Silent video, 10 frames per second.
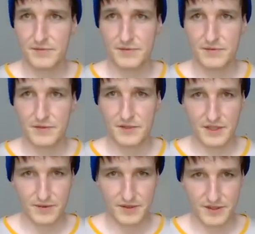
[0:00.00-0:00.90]
What I
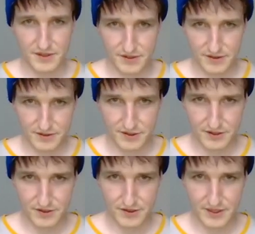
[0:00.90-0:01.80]
wanted to
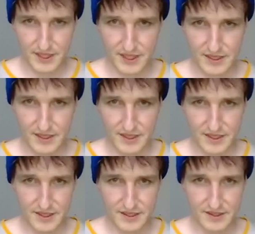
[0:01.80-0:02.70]
show you
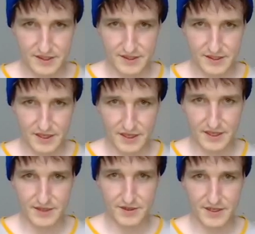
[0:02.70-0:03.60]
else.
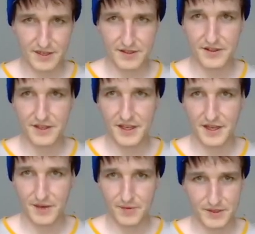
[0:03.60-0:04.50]
Another thing
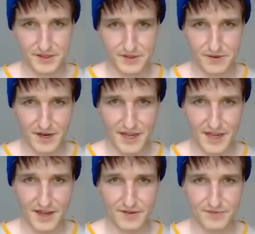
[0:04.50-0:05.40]
I was trying